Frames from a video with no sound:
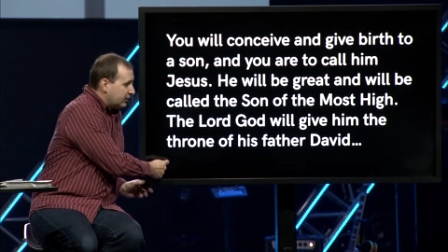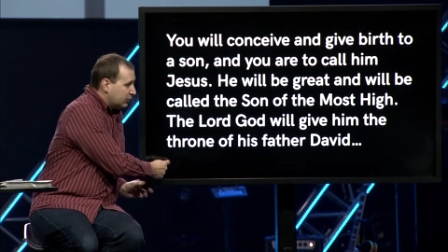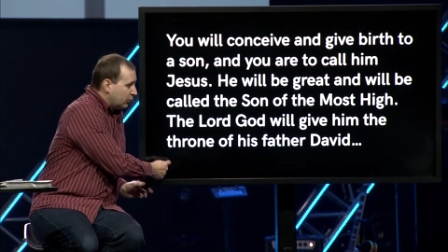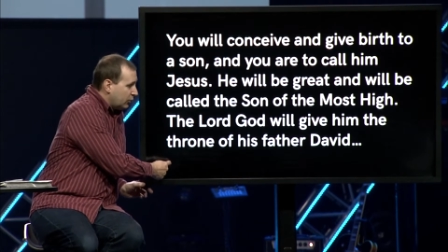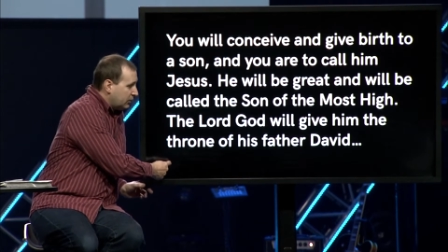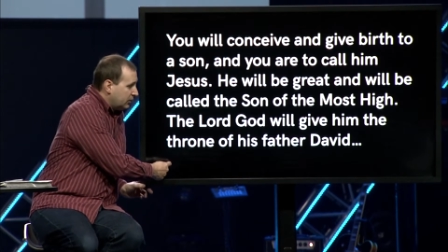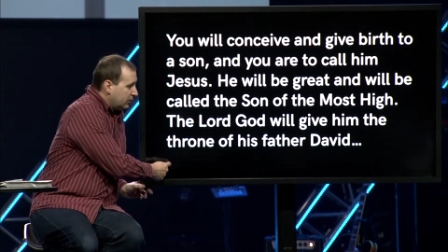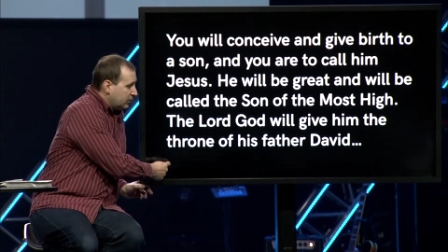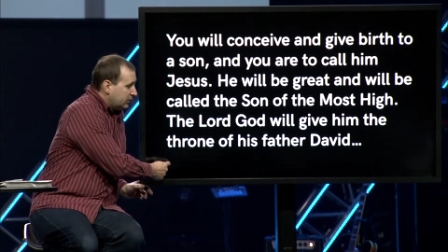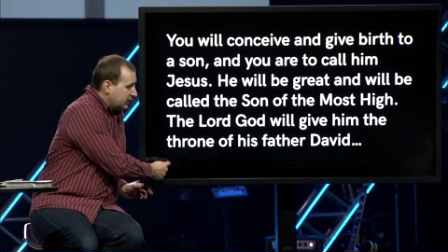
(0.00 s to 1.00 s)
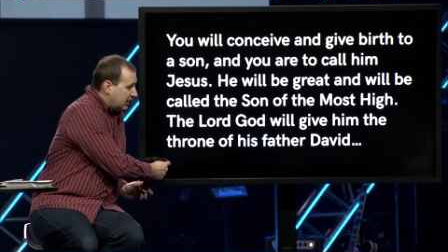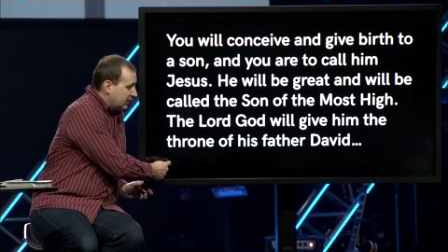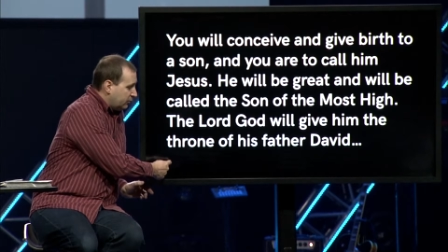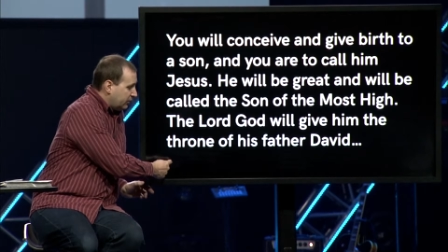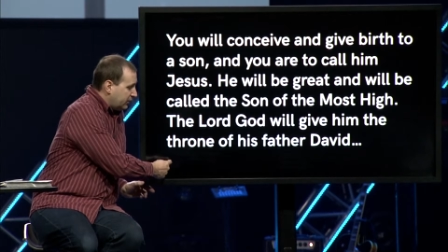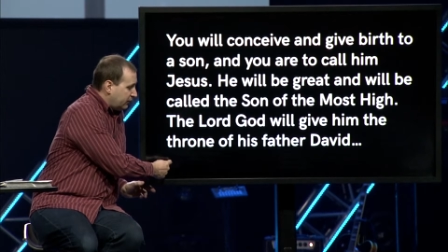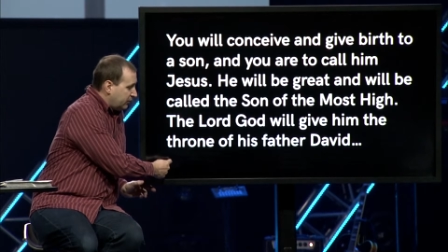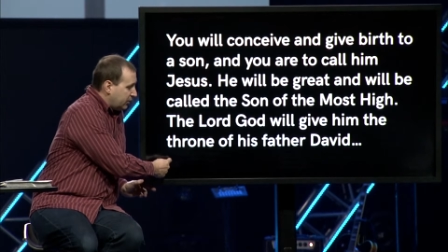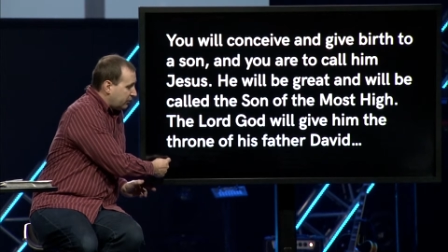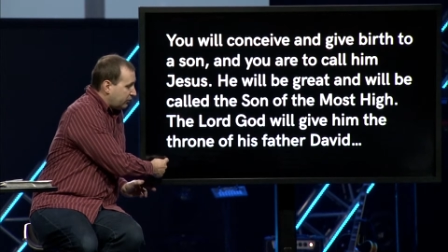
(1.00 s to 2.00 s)
The Lord God will give
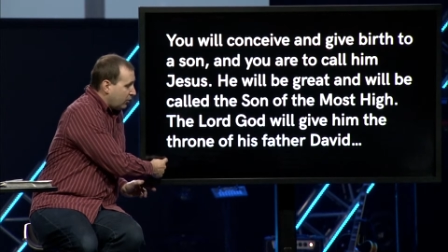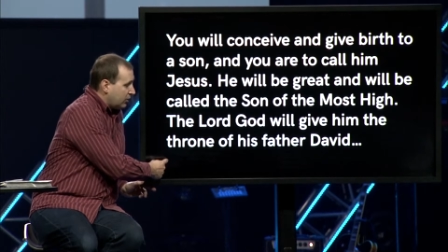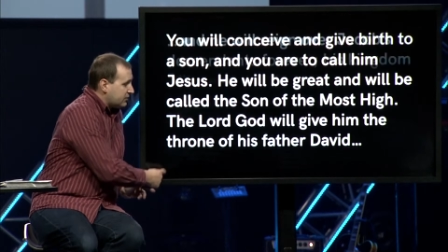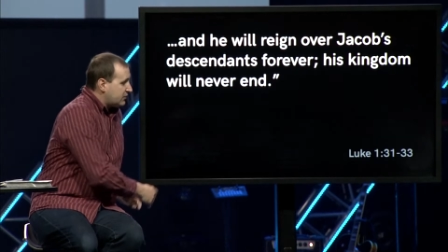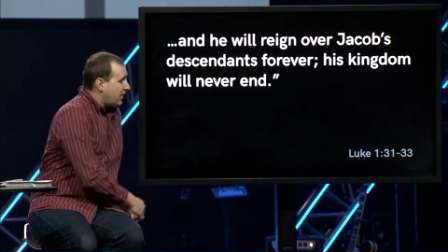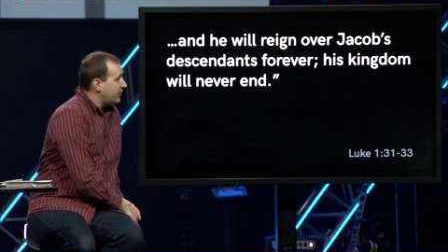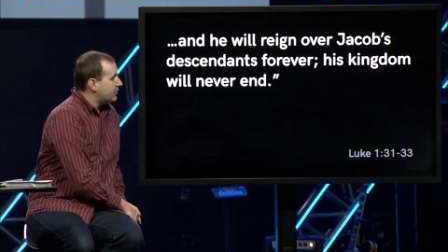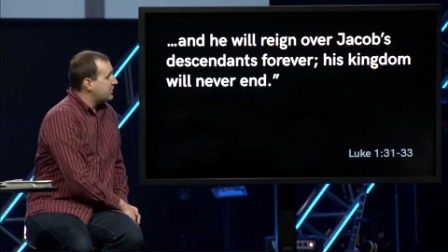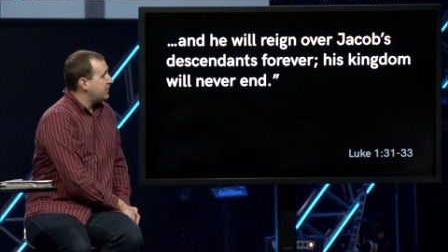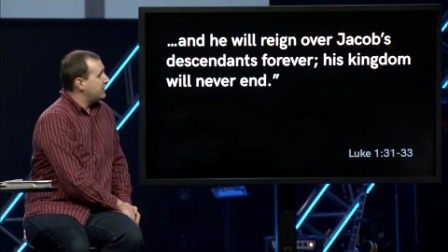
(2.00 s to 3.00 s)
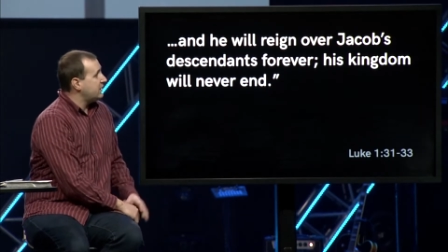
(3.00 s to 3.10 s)
him the throne of his father David,